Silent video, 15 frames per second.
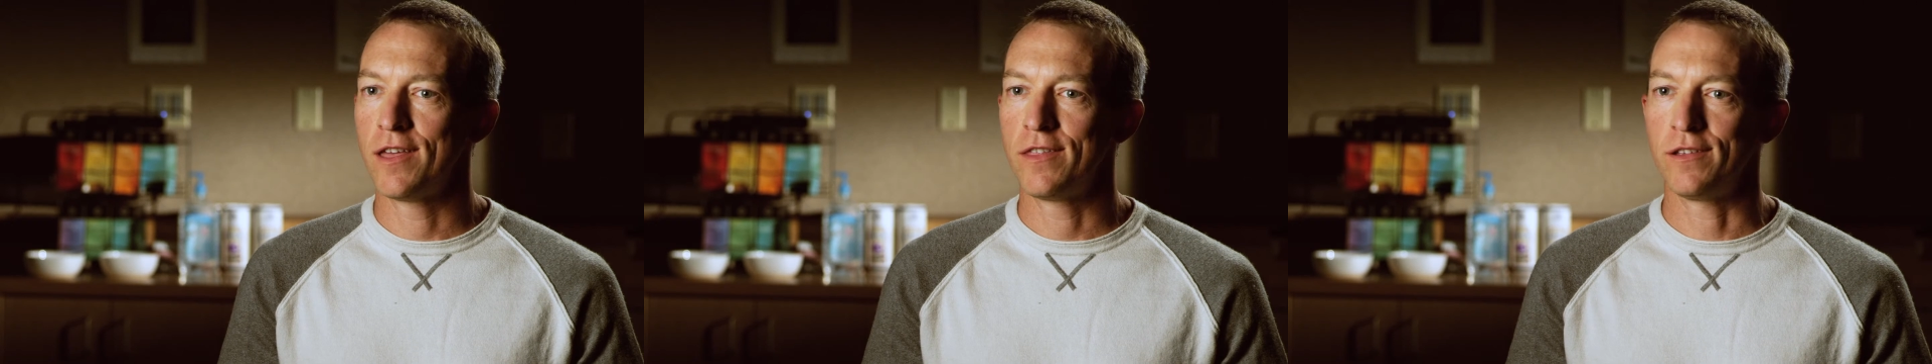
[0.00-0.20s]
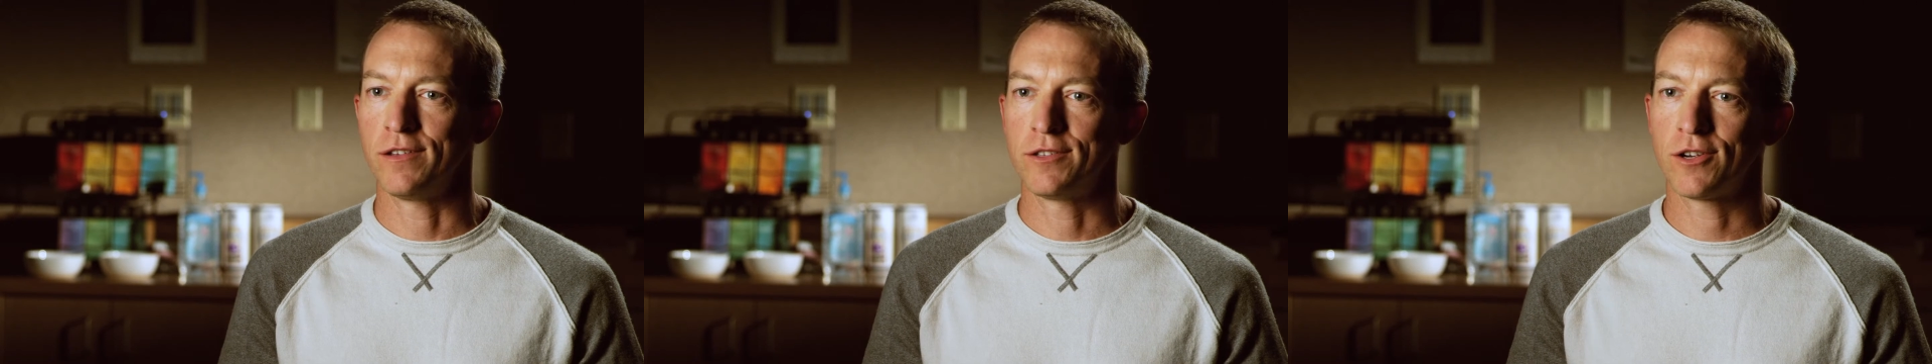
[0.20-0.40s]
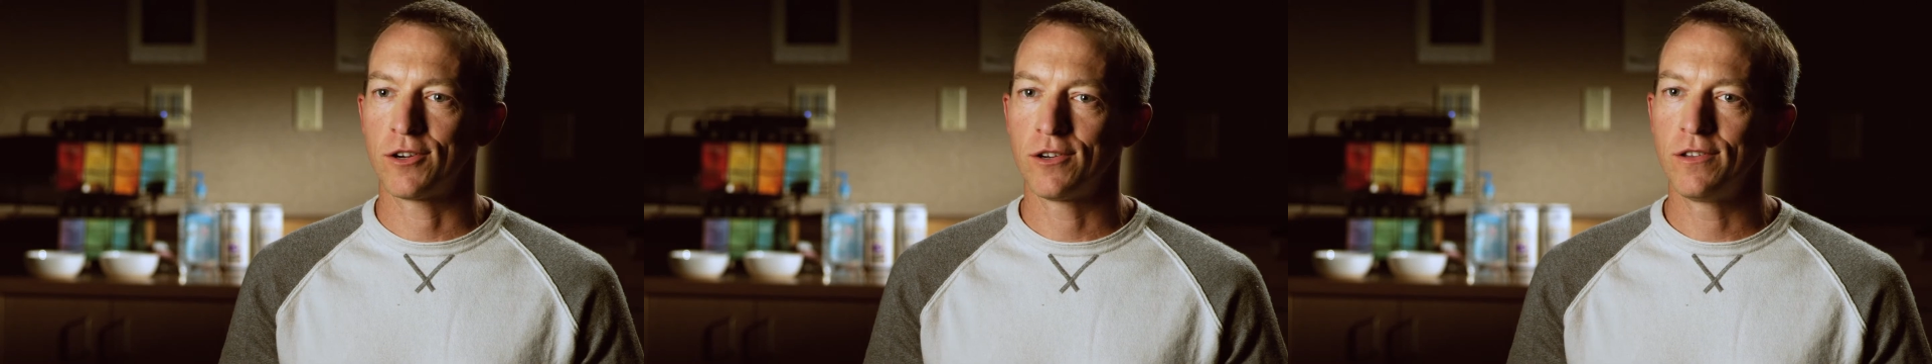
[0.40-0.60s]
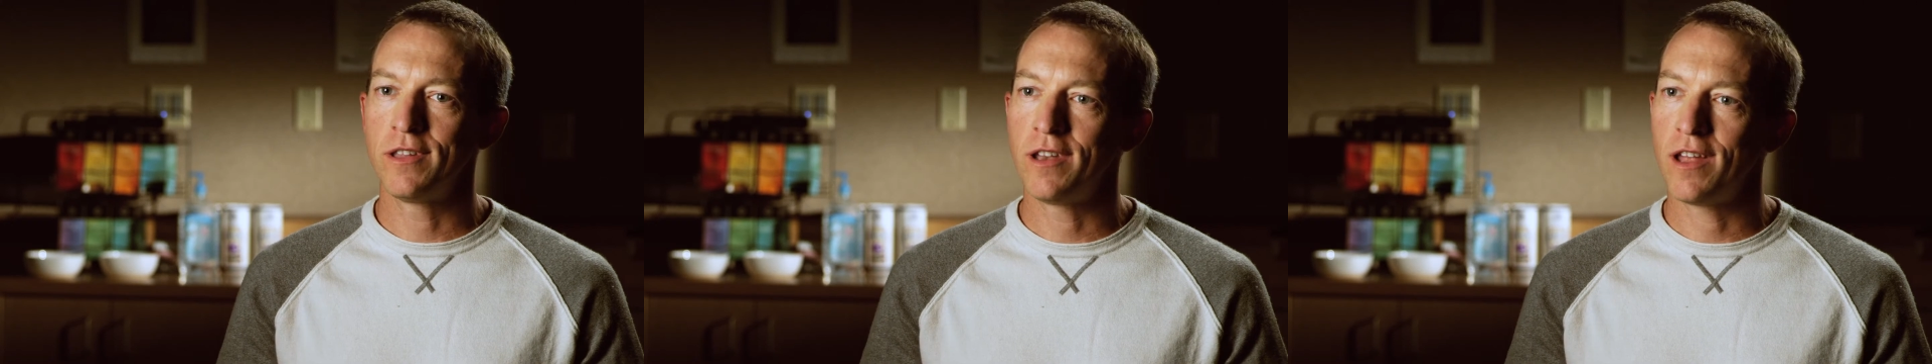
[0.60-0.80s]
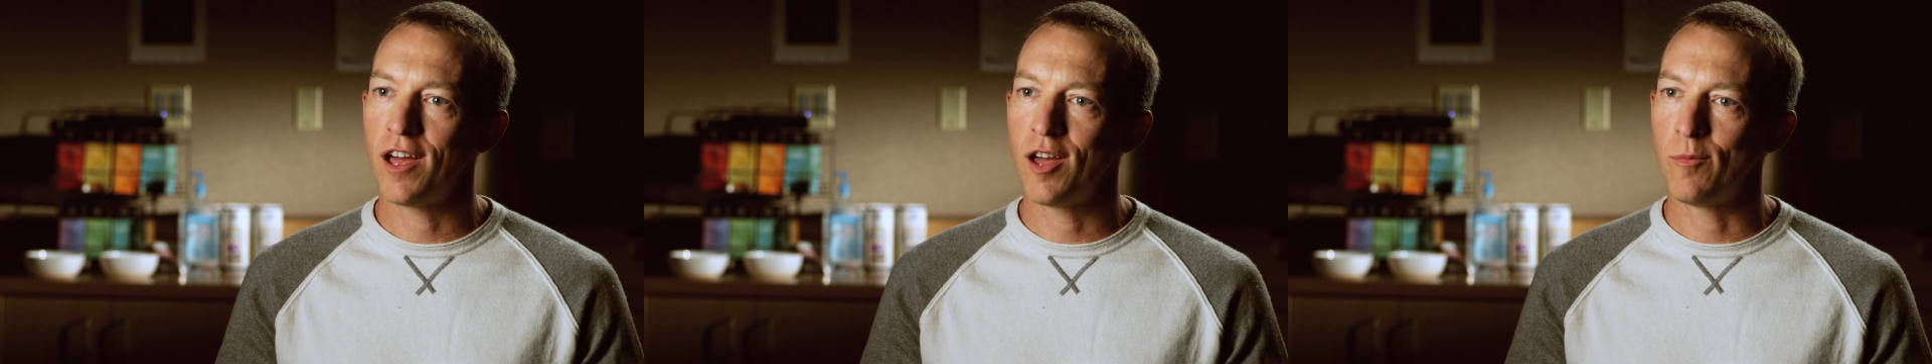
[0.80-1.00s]
They'll turn
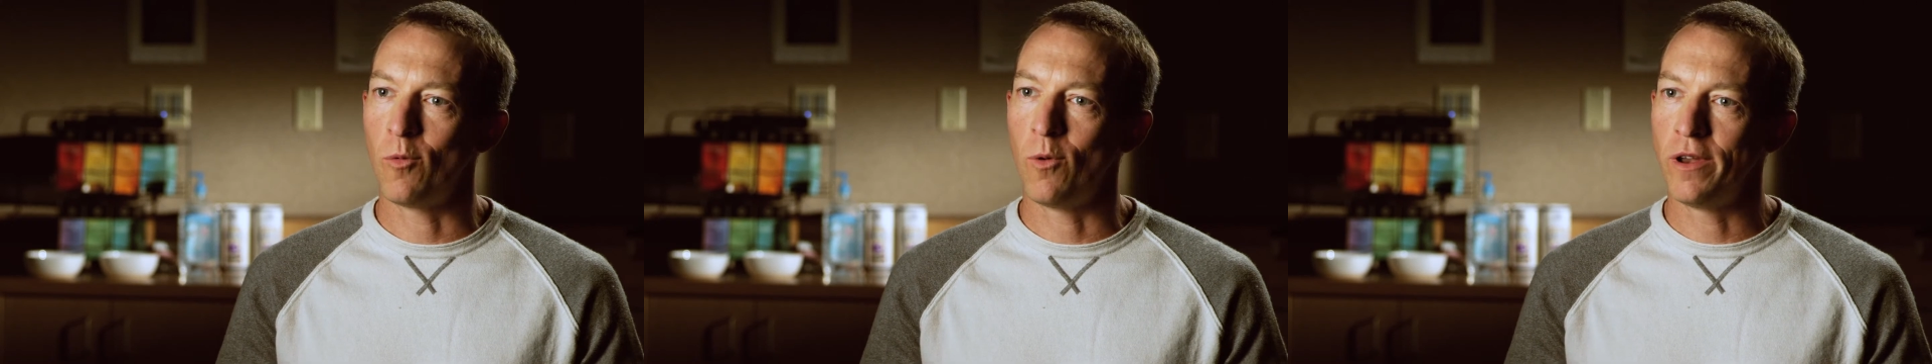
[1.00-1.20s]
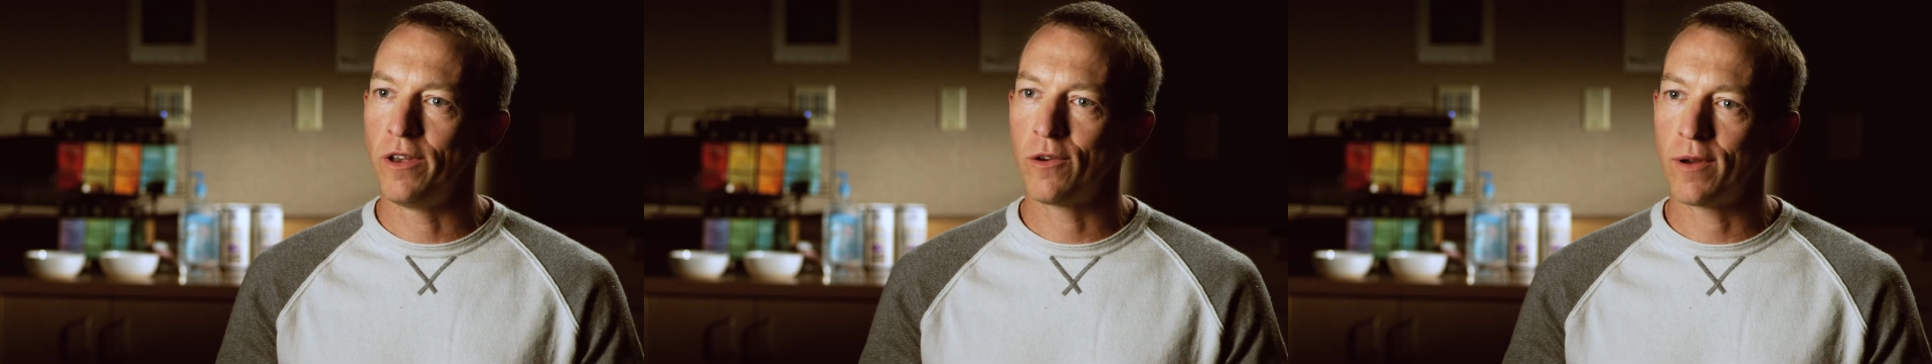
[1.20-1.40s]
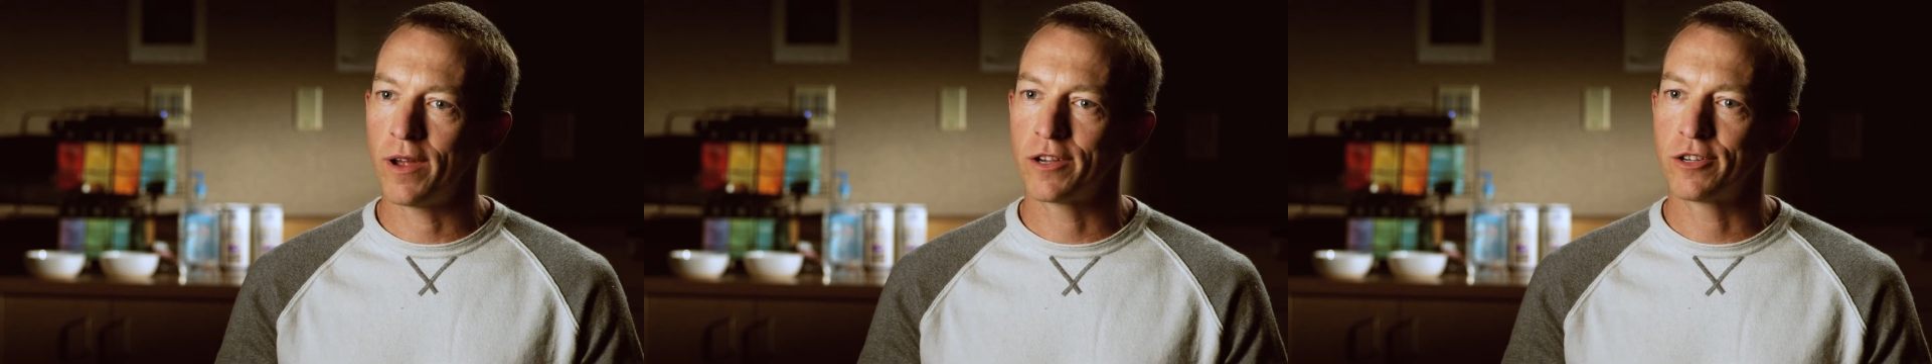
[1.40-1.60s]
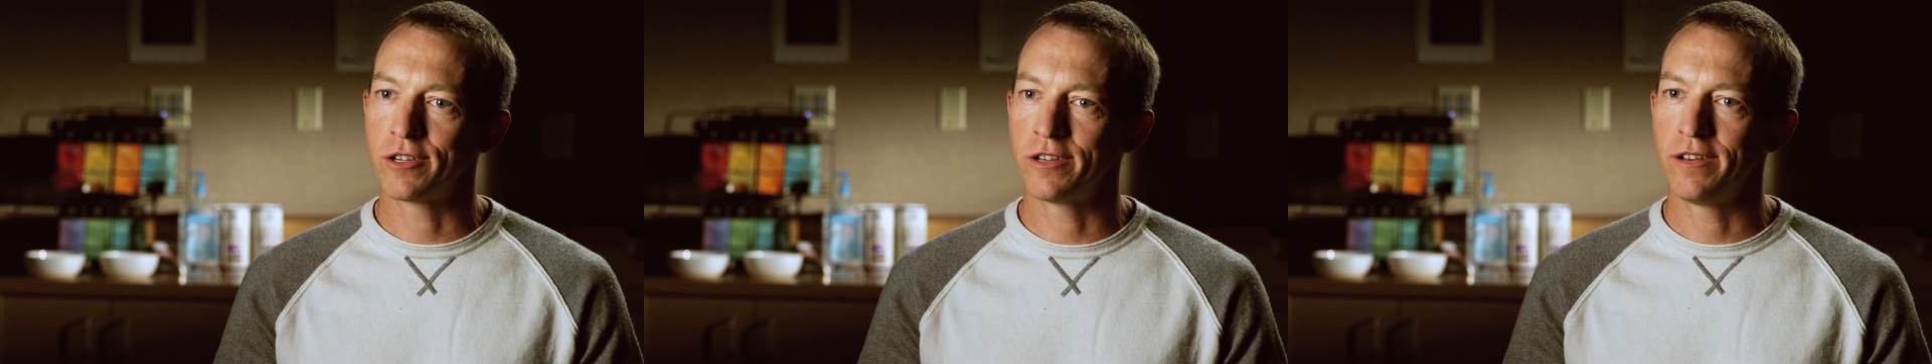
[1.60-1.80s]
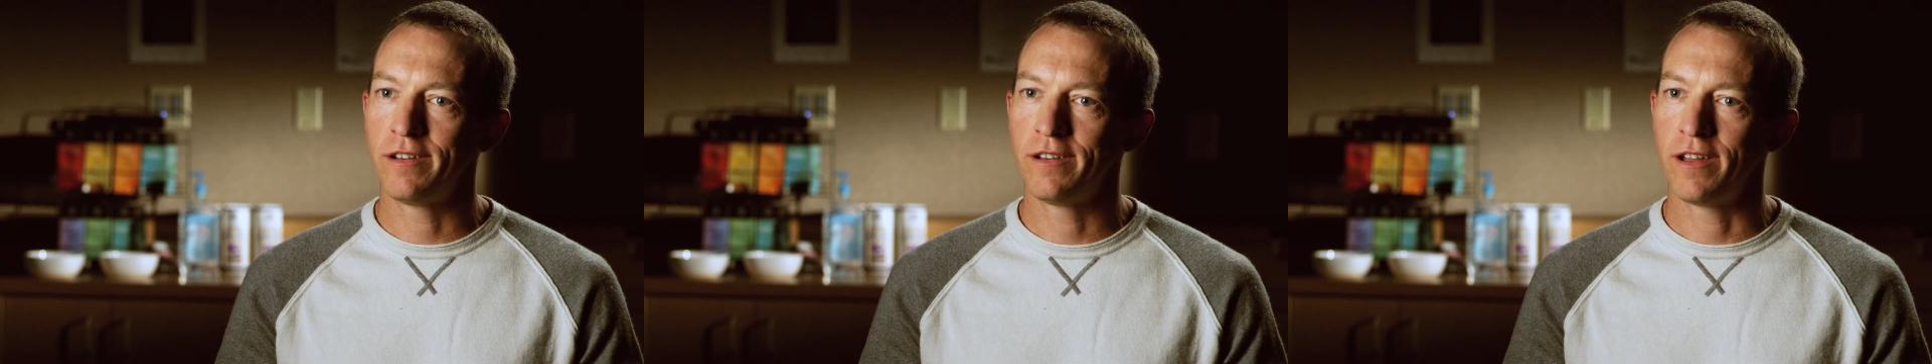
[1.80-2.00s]
the knob one
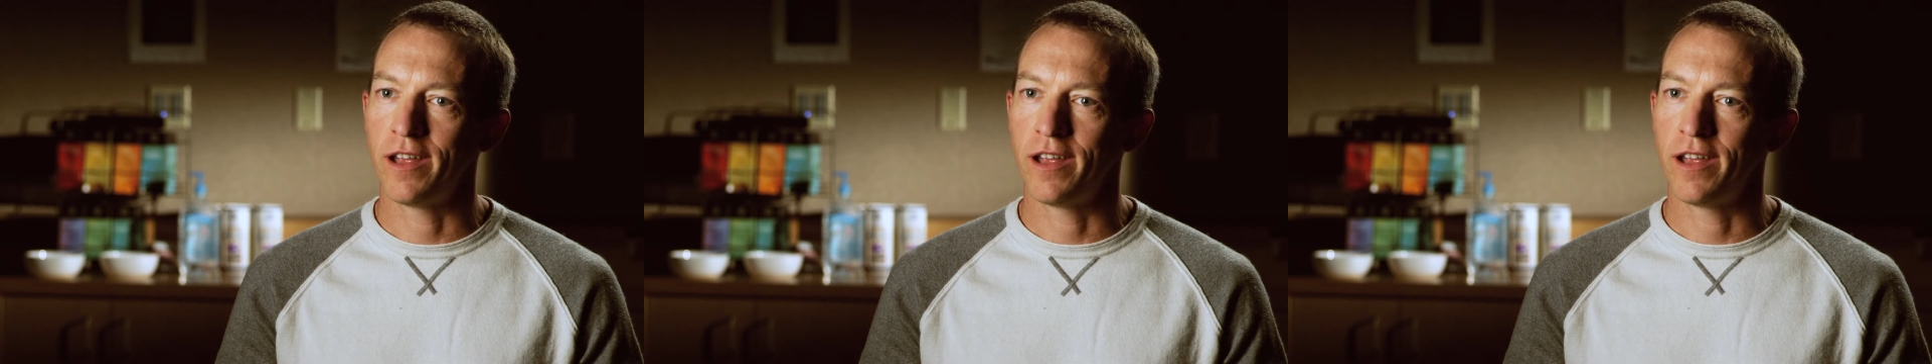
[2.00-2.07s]
direction